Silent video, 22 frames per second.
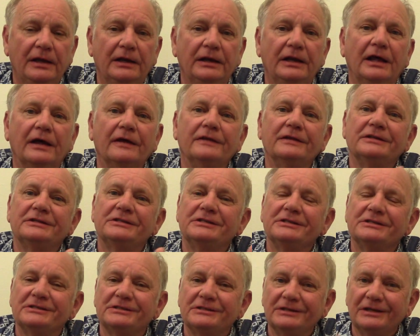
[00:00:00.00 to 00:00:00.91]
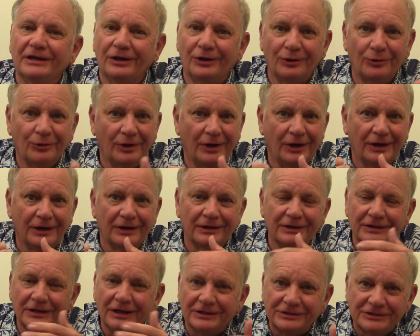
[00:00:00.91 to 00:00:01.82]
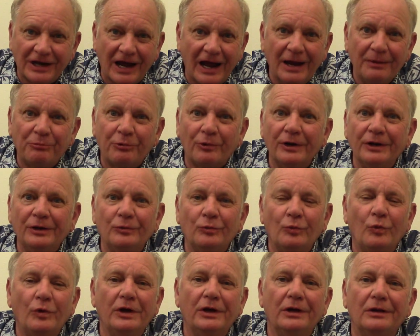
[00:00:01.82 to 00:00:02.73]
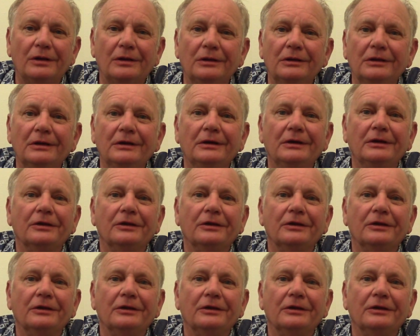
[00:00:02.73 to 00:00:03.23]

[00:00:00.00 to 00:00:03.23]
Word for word: Now, this is a, a, a typewritten will.